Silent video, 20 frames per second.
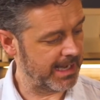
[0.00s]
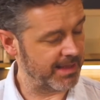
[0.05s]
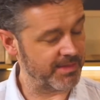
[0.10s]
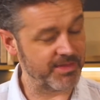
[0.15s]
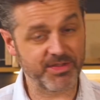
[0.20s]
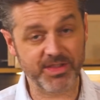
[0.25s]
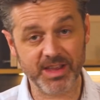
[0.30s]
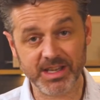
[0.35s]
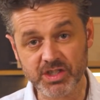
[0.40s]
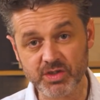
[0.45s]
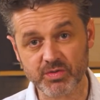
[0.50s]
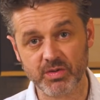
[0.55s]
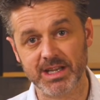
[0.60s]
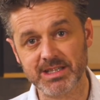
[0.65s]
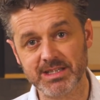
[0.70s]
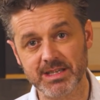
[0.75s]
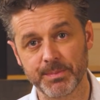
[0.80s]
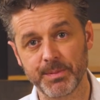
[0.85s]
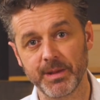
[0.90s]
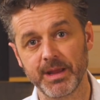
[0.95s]
This
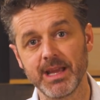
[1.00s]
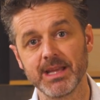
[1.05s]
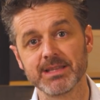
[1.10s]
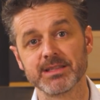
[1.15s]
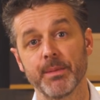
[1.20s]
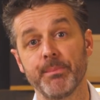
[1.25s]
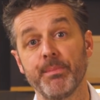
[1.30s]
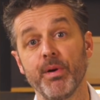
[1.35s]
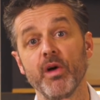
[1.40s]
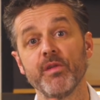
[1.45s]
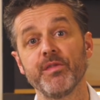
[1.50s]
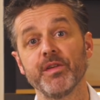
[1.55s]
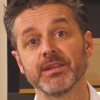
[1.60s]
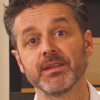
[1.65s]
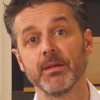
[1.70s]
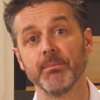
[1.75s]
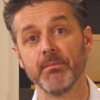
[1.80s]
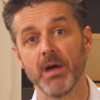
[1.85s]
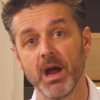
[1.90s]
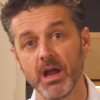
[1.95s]
recipe is a perfect
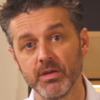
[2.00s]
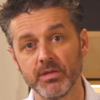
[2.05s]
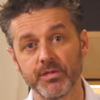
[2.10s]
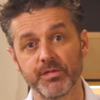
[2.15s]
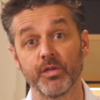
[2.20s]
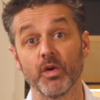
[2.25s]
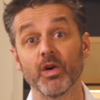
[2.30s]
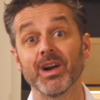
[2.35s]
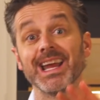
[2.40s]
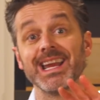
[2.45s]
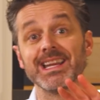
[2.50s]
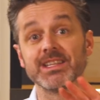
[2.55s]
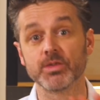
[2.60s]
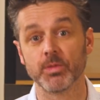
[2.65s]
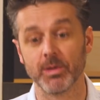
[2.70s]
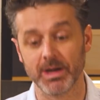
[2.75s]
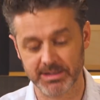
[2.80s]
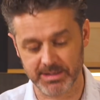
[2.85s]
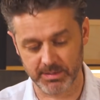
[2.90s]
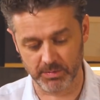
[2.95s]
amount for a
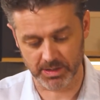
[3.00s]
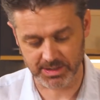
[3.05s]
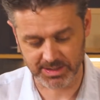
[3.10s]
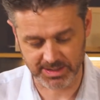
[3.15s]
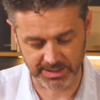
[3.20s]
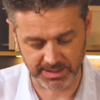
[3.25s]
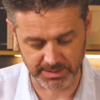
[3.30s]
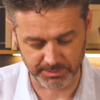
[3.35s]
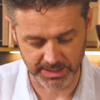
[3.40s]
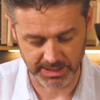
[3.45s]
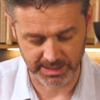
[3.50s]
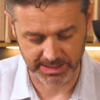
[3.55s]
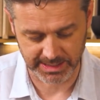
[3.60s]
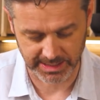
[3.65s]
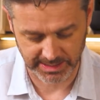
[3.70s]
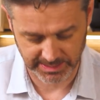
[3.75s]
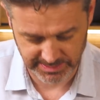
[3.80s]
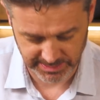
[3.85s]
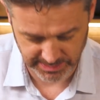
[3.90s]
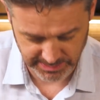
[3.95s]
21 centimeter
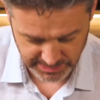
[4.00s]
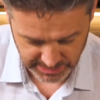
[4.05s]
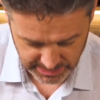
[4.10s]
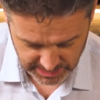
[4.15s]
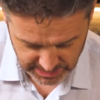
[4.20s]
cake tin.